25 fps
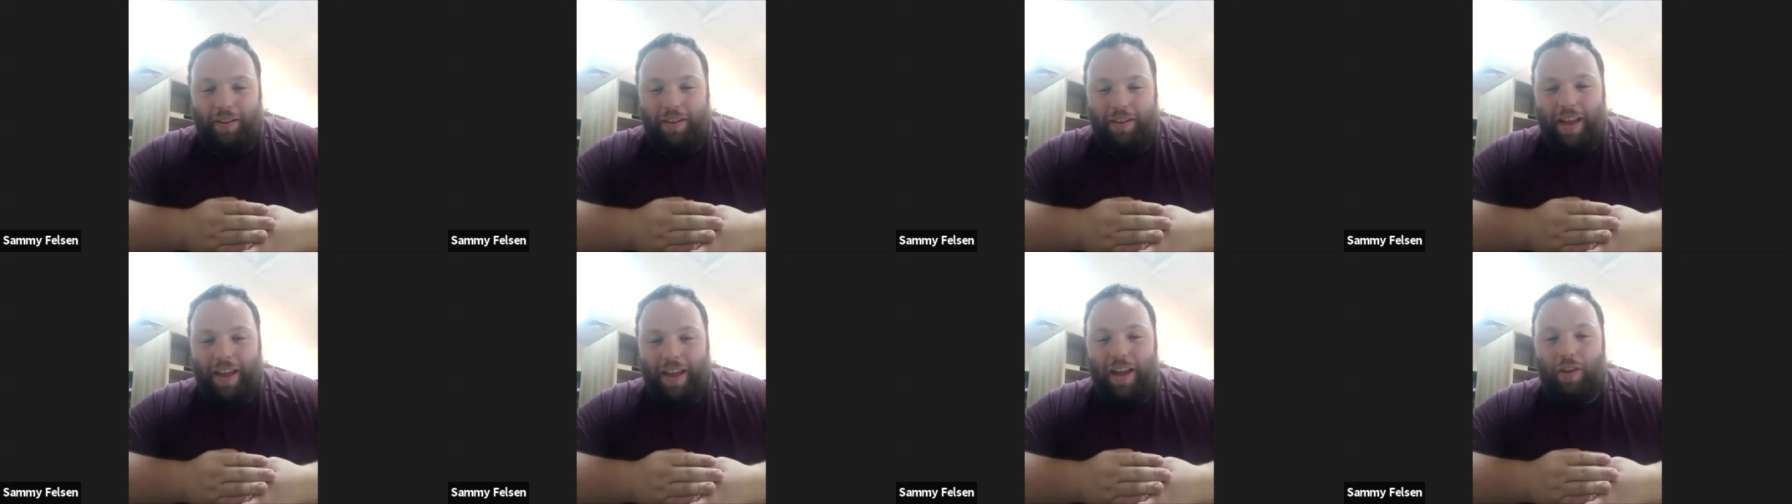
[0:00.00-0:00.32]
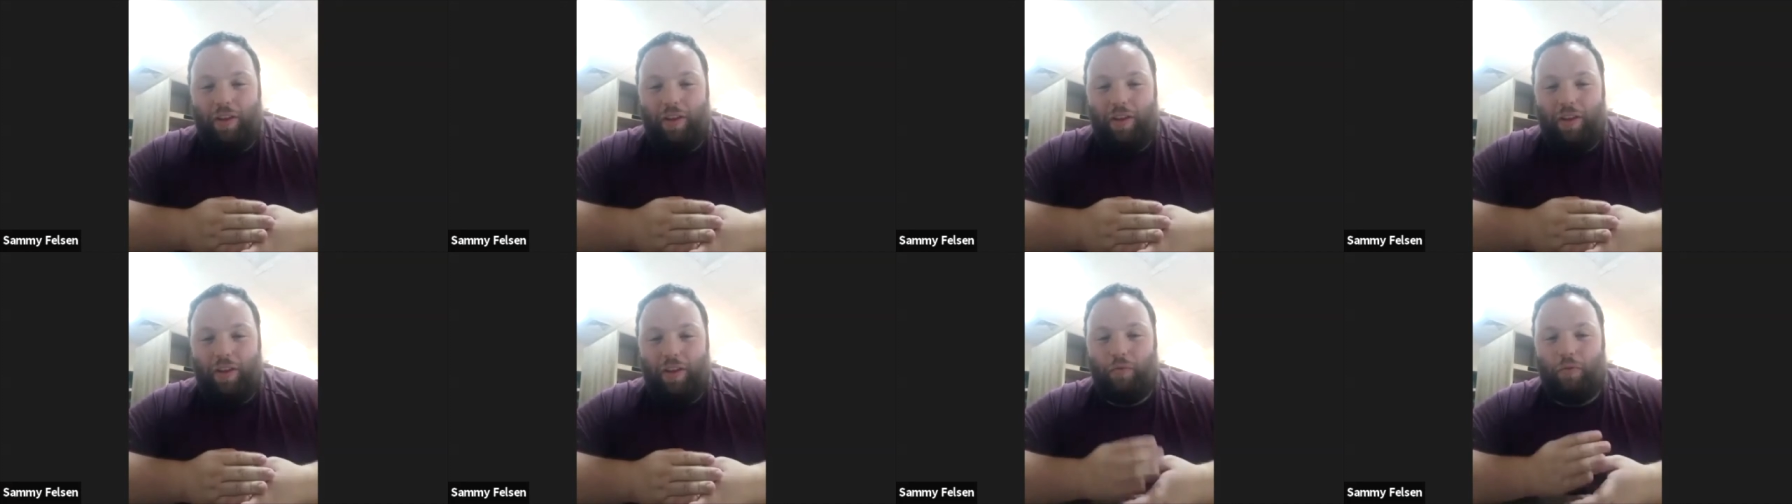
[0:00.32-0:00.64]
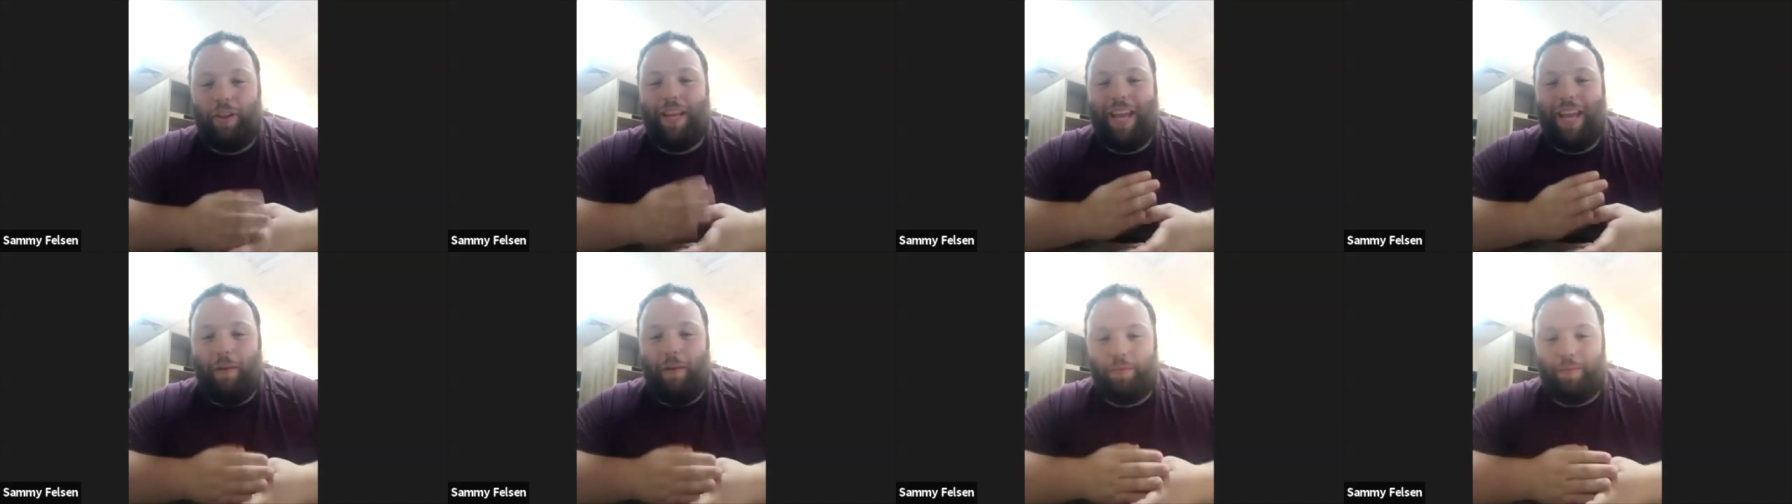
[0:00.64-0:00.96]
that
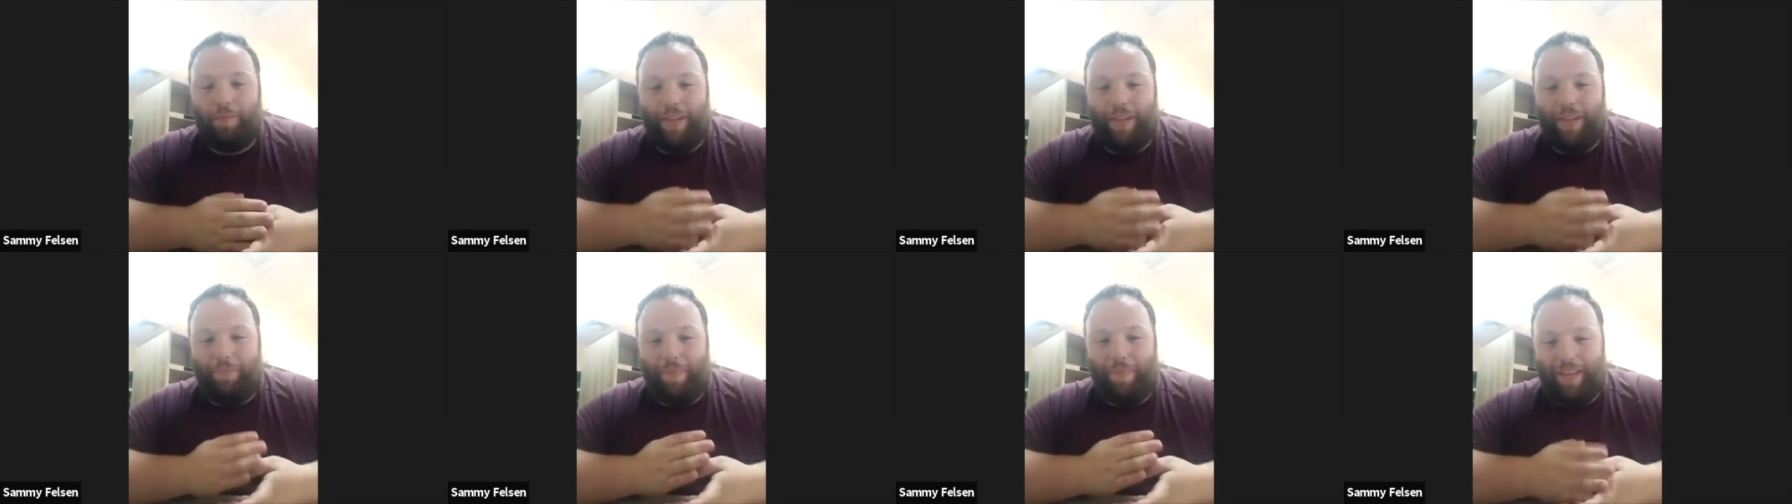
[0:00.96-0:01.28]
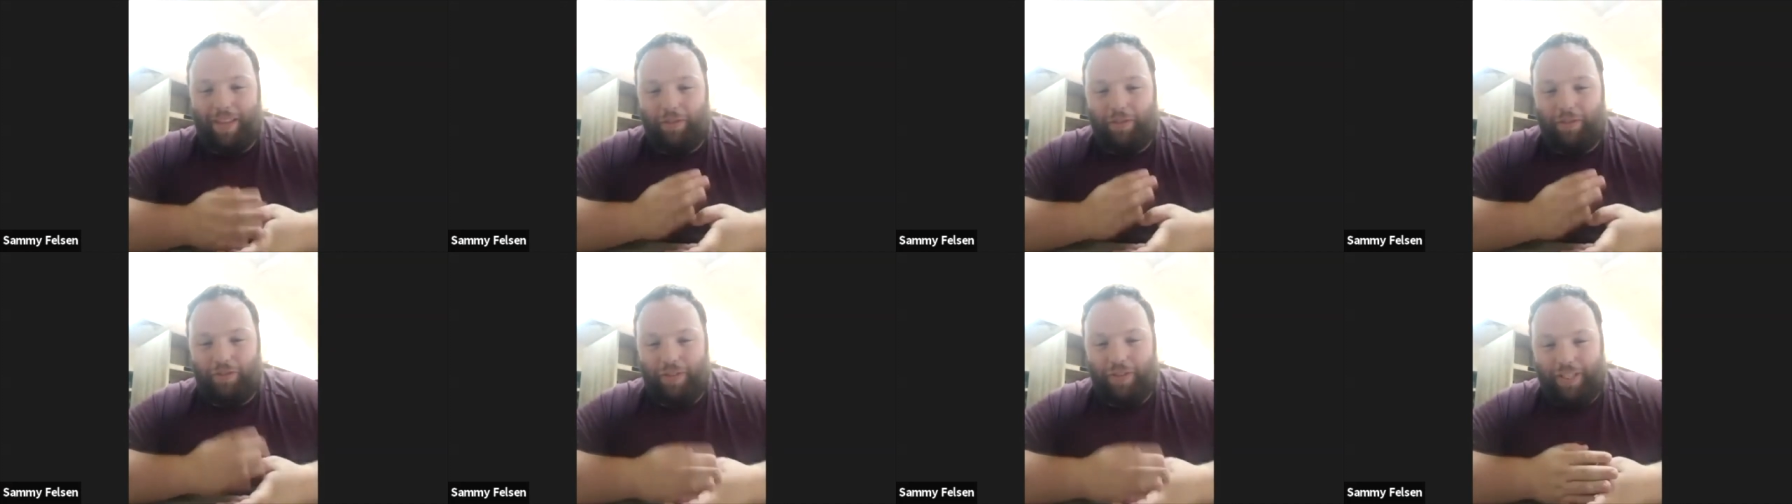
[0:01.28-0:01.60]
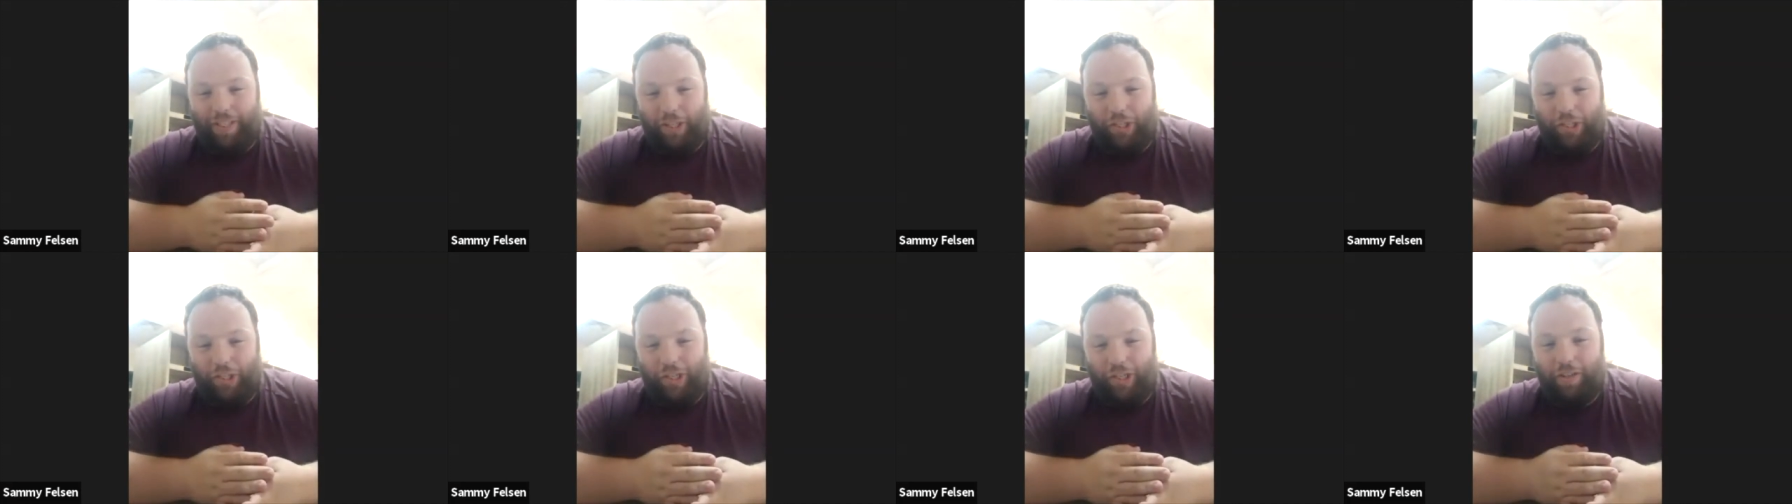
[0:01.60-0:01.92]
really helped me make the
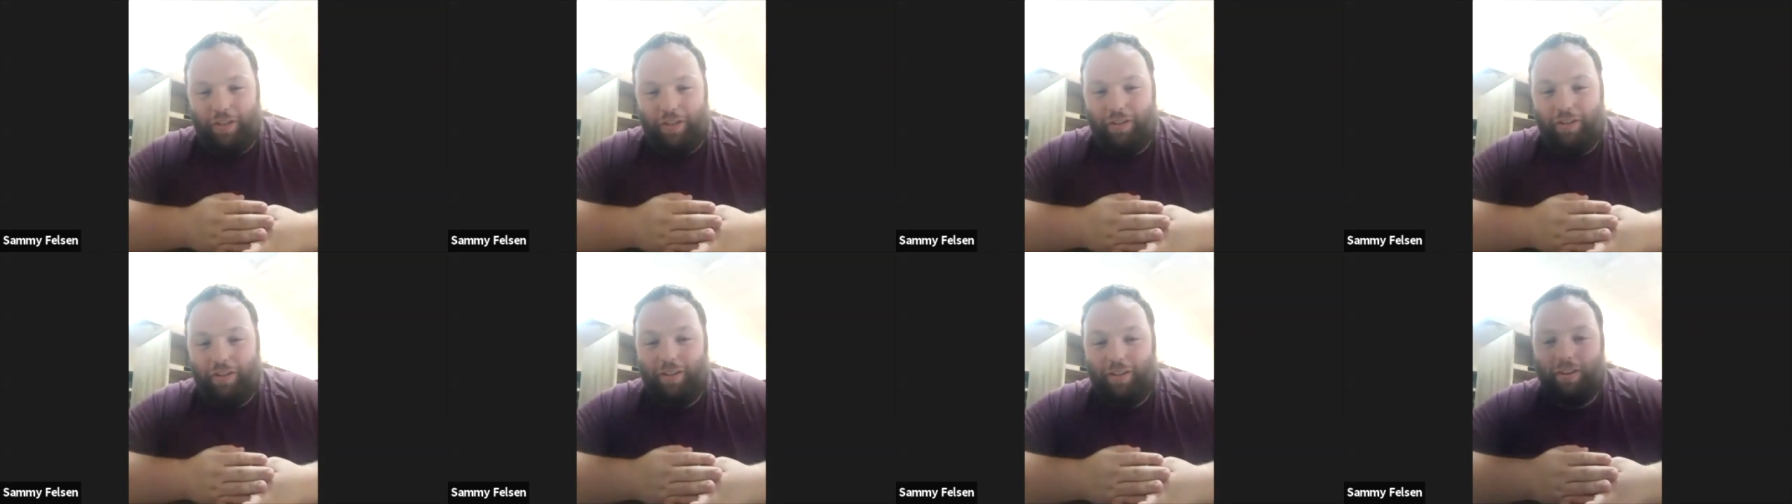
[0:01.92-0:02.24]
transition.